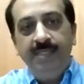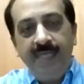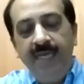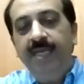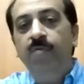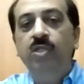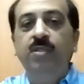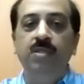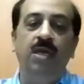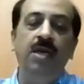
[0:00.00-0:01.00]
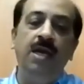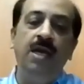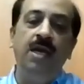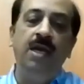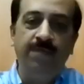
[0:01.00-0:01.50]
Skincare was a
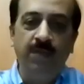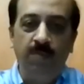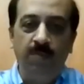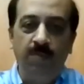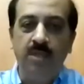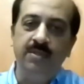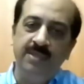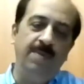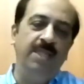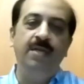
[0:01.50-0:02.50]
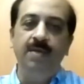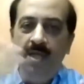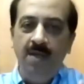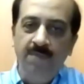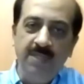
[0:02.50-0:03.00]
little ahead of the block. Some
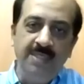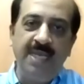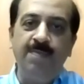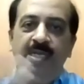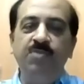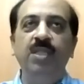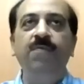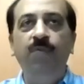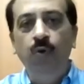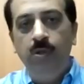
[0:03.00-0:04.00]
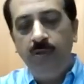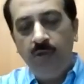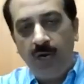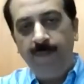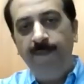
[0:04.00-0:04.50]
other segments within food
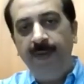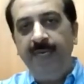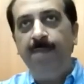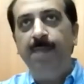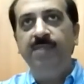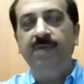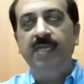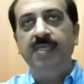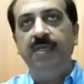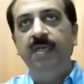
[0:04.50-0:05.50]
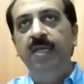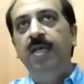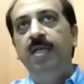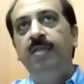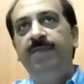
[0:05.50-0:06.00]
got picked up much faster.
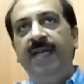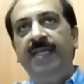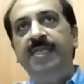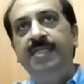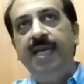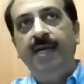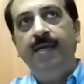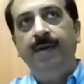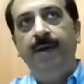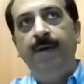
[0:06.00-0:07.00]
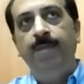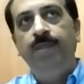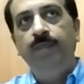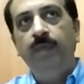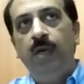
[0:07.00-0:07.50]
The fact is that
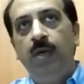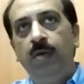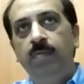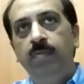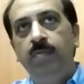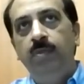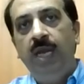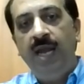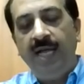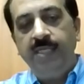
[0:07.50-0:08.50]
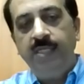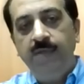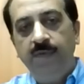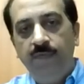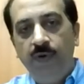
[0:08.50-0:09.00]
the last
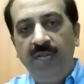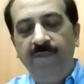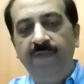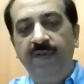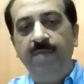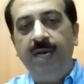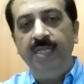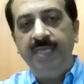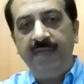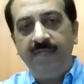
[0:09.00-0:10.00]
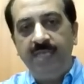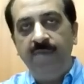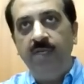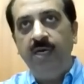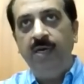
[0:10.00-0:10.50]
14, 15 months has
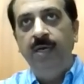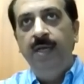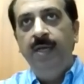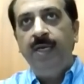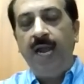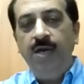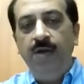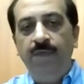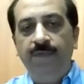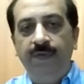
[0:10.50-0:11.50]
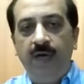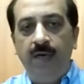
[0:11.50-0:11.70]
given a kind of